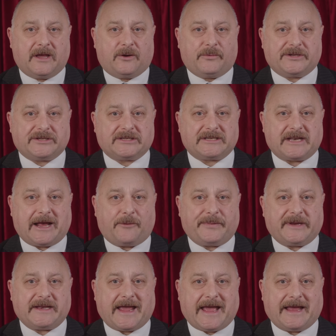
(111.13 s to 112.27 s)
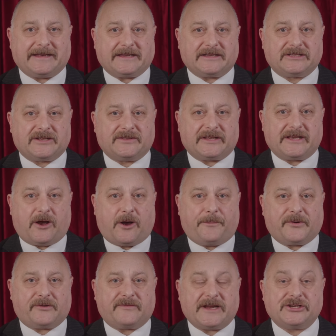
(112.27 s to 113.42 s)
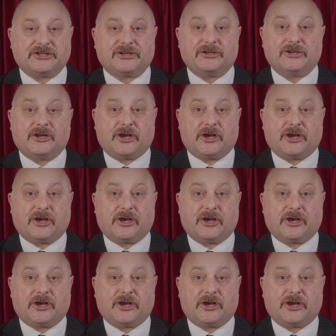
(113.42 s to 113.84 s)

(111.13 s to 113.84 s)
which has now been added to the Operation